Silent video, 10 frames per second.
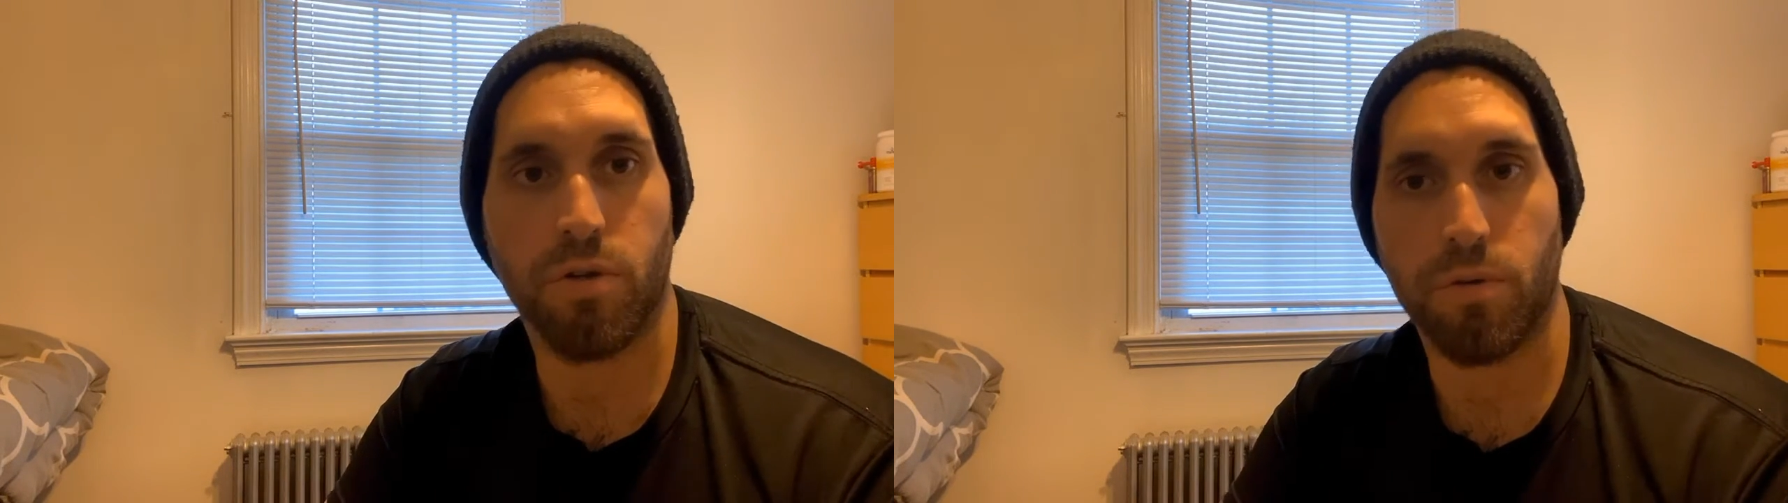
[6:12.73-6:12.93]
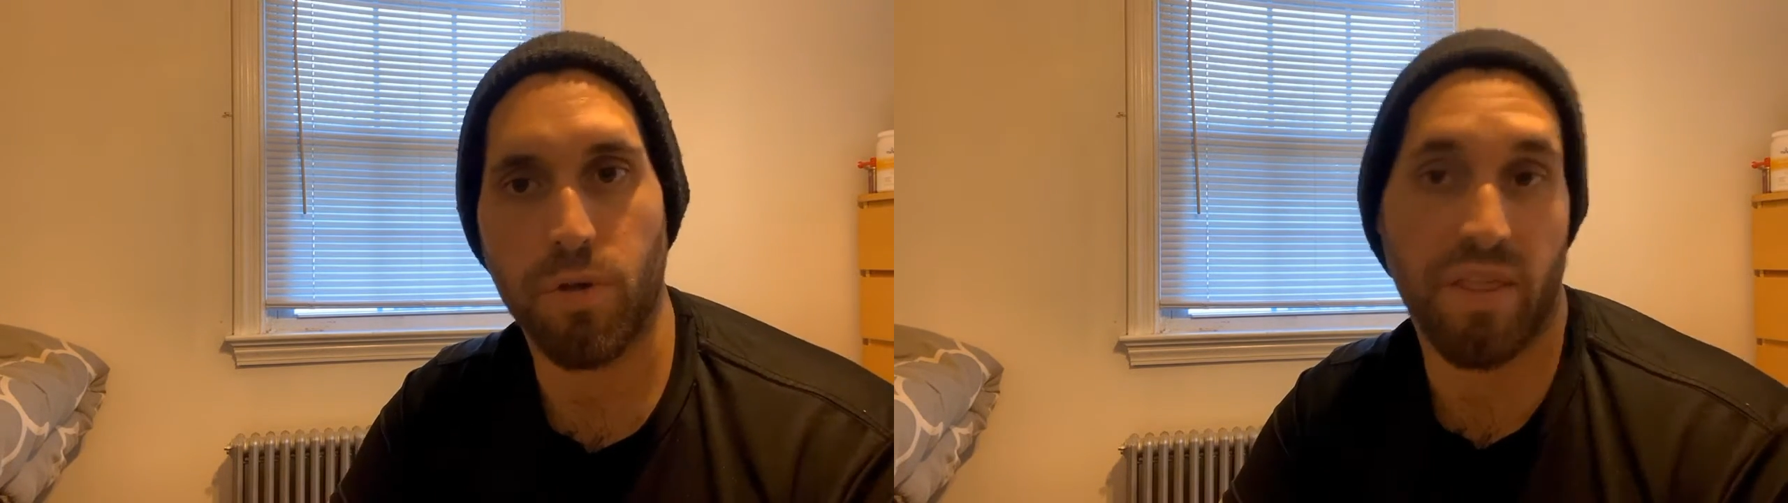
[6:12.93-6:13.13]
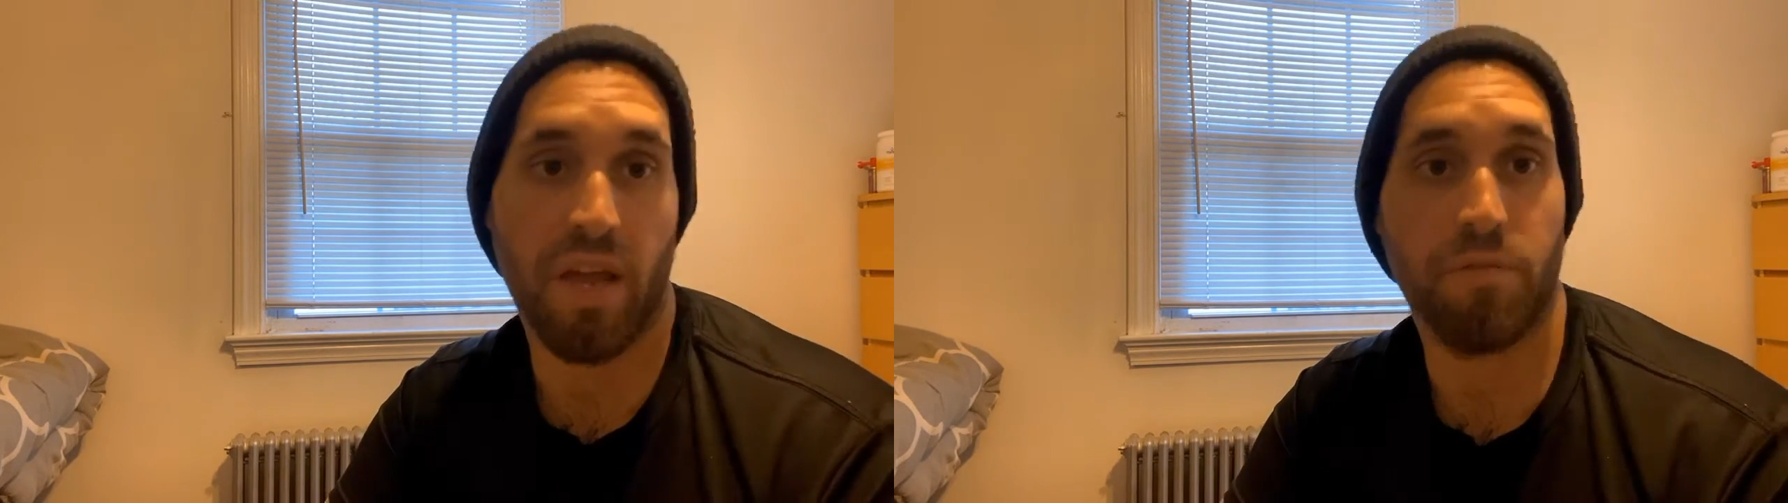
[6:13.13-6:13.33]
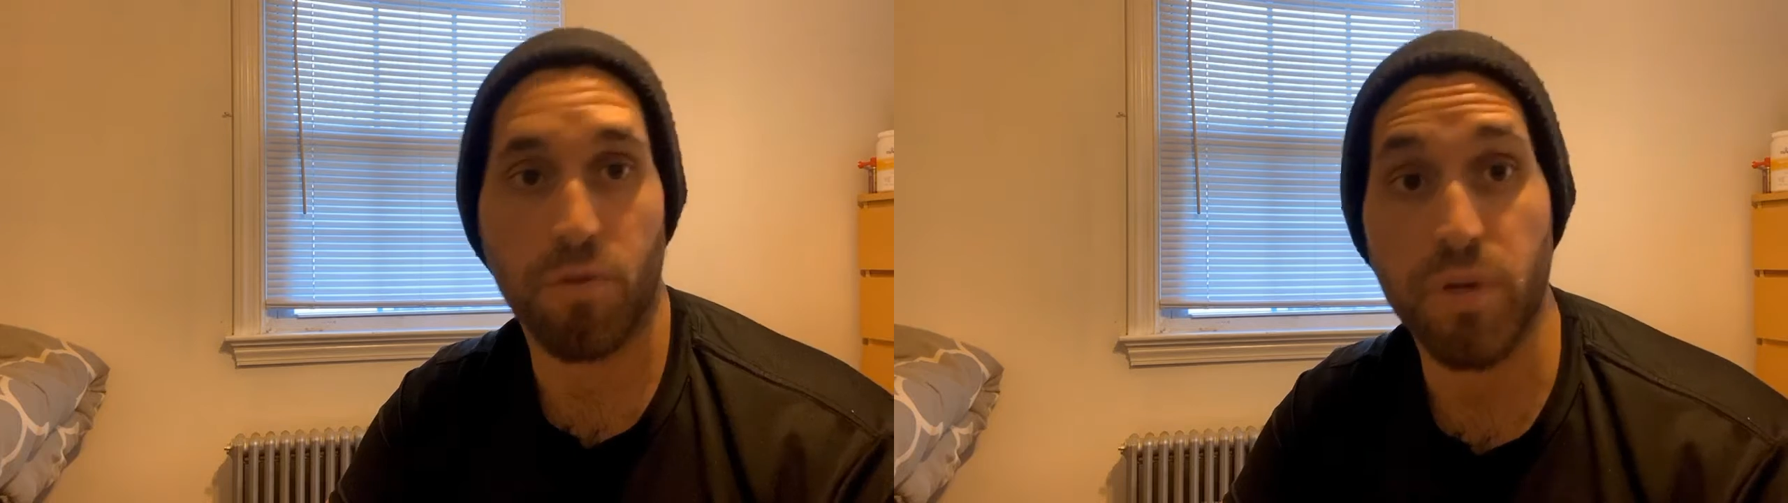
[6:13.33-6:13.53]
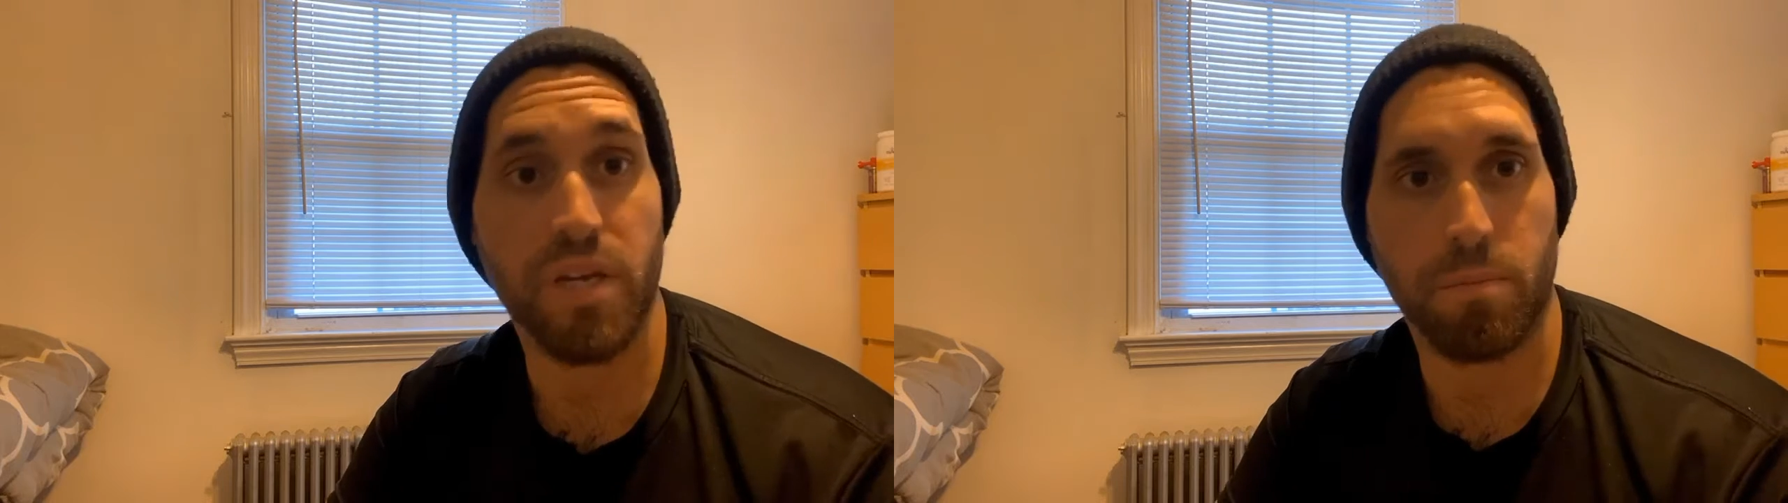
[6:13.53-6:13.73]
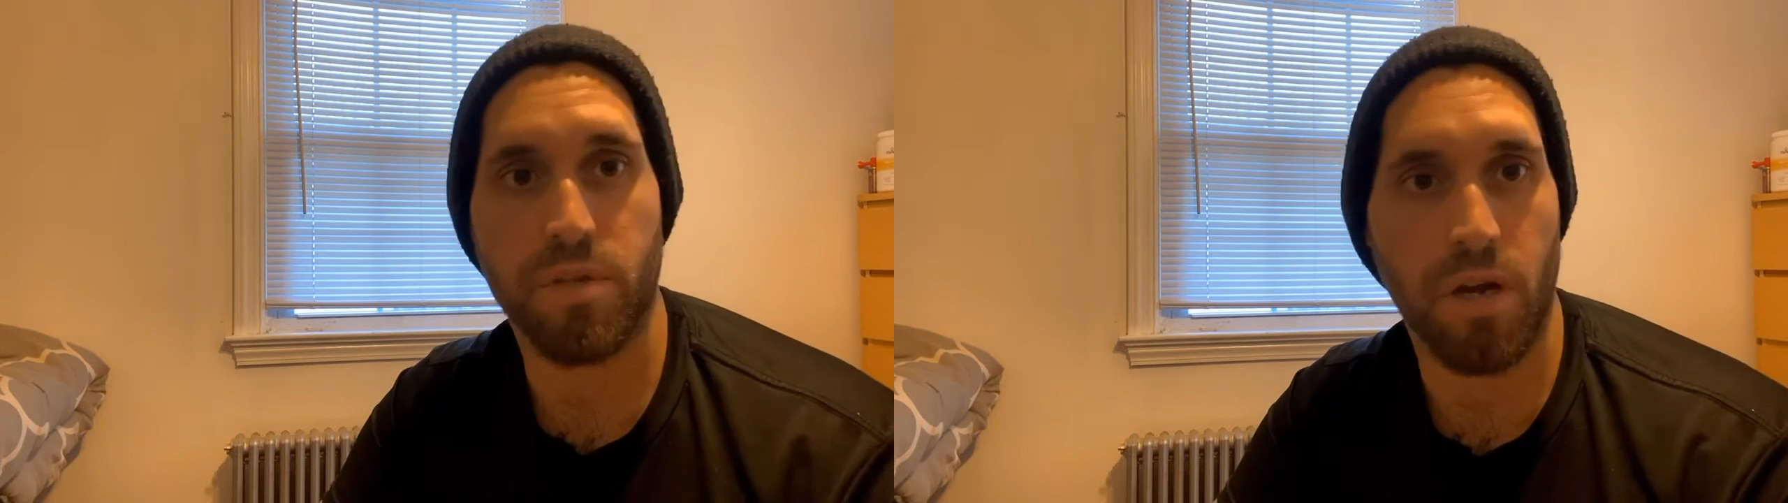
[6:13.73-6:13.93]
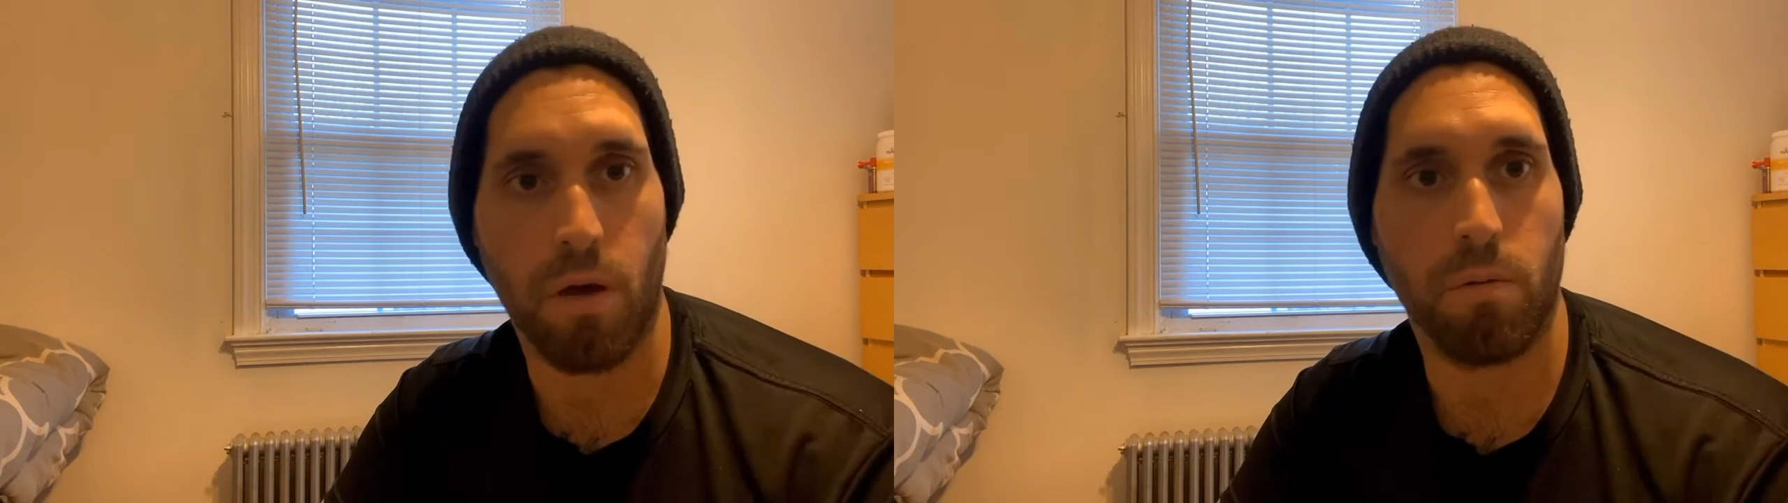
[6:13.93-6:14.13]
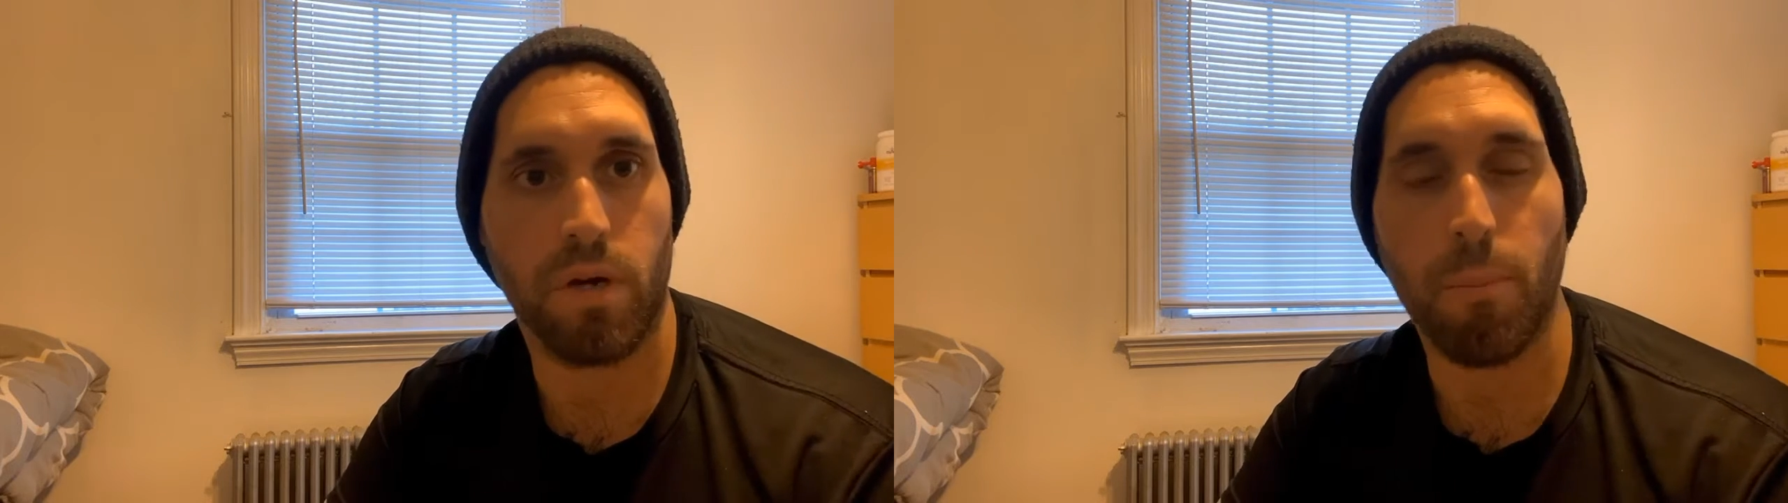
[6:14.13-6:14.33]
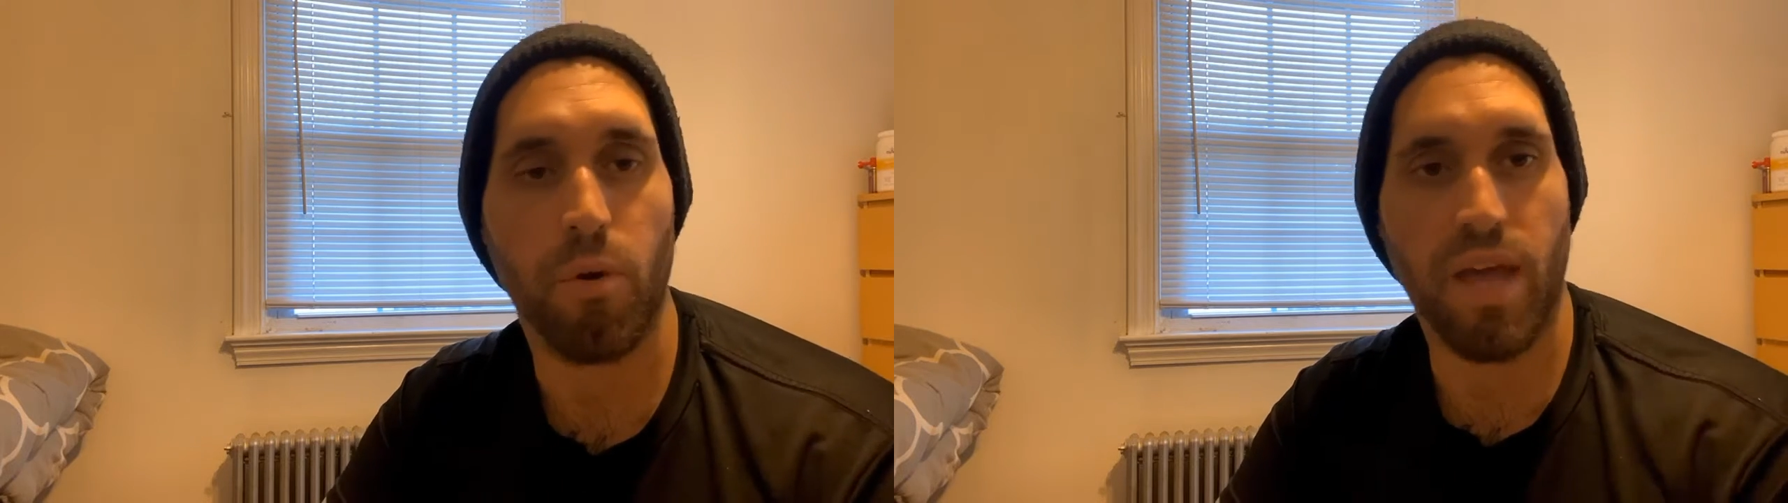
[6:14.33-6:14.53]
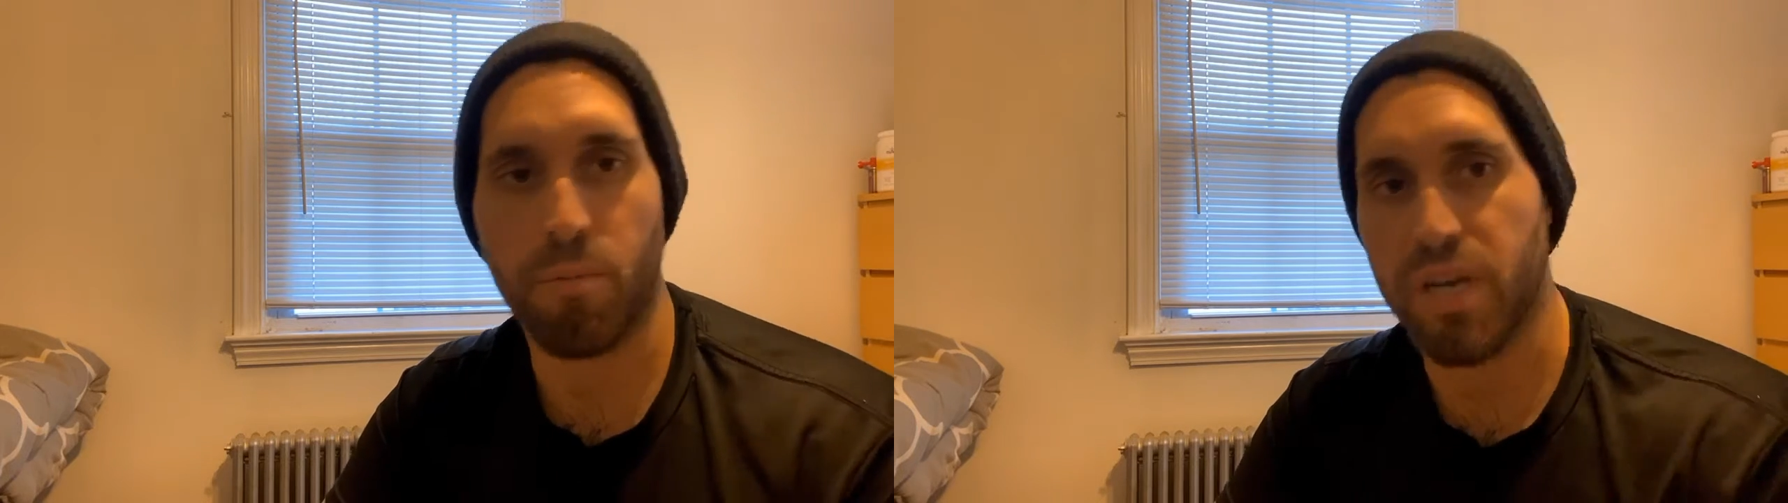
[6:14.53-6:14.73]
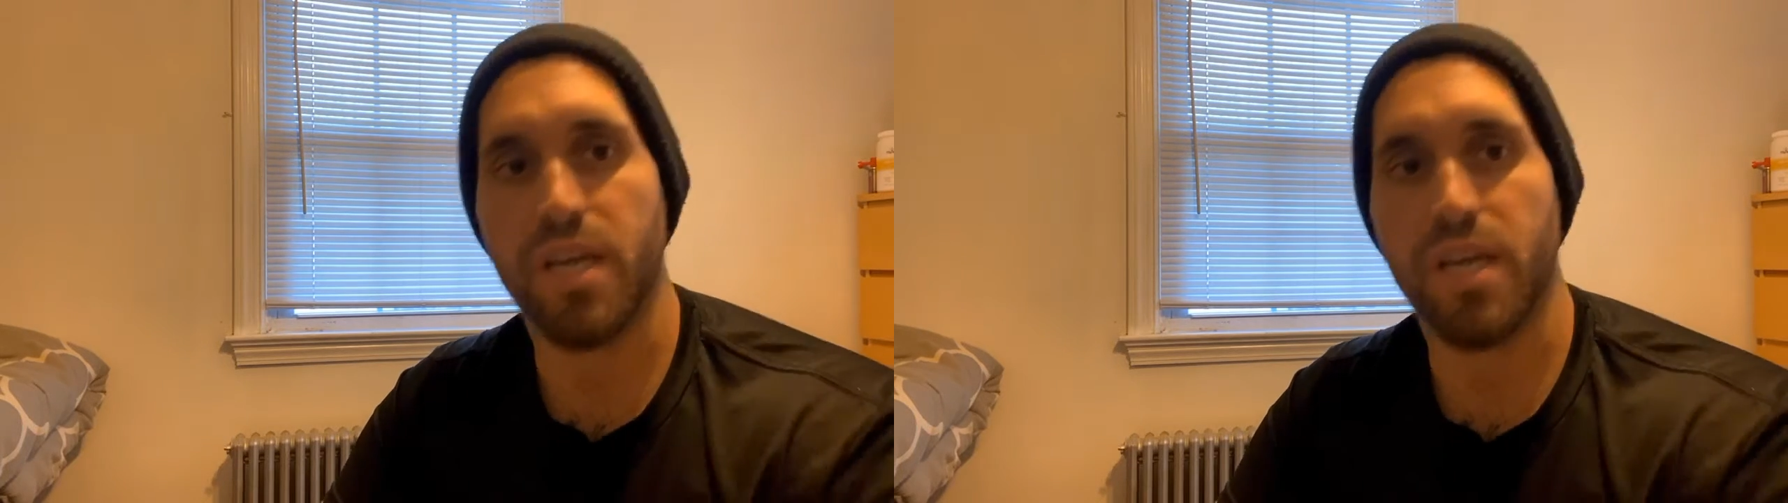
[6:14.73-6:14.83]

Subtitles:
and then if you eat, couple that with